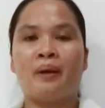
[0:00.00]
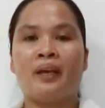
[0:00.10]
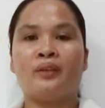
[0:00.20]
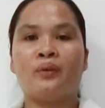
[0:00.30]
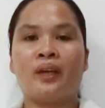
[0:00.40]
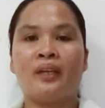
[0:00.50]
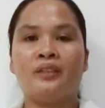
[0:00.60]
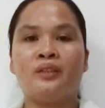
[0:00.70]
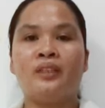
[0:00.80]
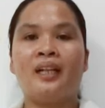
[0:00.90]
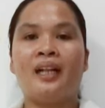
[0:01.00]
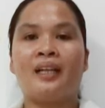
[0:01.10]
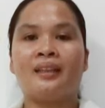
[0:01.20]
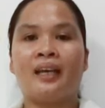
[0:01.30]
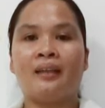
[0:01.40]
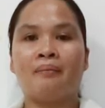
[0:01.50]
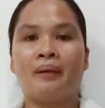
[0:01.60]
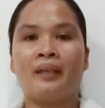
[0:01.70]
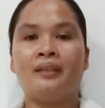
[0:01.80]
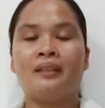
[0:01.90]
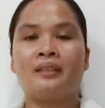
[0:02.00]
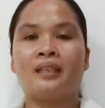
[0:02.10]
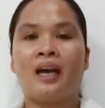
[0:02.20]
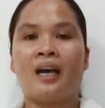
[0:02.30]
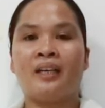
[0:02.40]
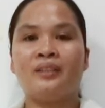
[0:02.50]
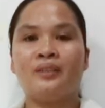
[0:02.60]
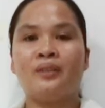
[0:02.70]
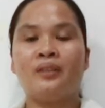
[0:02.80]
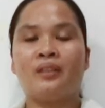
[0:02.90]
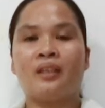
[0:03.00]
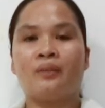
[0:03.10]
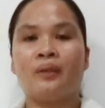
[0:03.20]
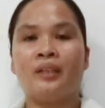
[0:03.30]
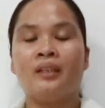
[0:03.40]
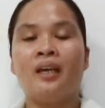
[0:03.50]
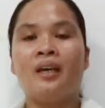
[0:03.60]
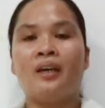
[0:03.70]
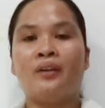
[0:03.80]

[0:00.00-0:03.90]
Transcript: My educational attainment is a high school graduate